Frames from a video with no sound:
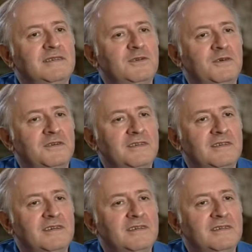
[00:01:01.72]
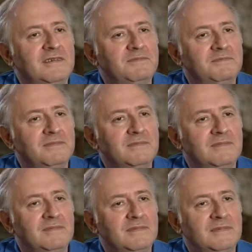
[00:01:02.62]
the Austrians,
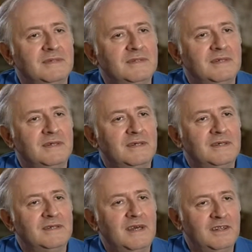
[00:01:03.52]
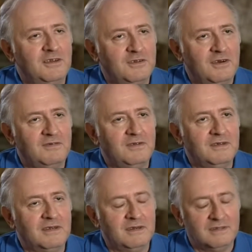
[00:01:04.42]
sent us off to
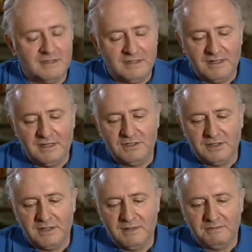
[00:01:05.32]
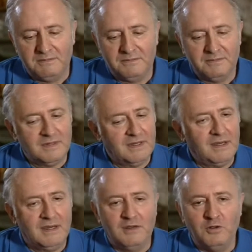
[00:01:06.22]
the concentration camp.
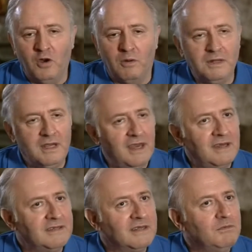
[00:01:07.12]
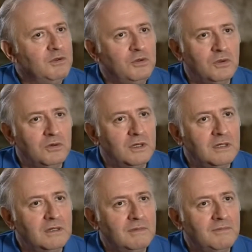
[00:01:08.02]
Nobody asked him to do
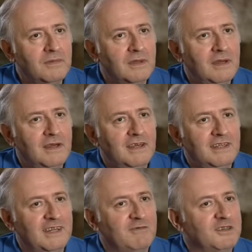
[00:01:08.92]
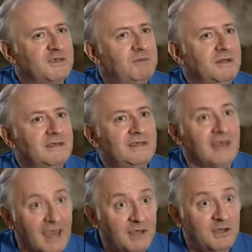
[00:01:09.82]
it. That was
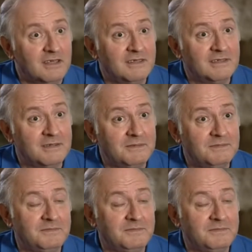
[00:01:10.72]
spontaneous.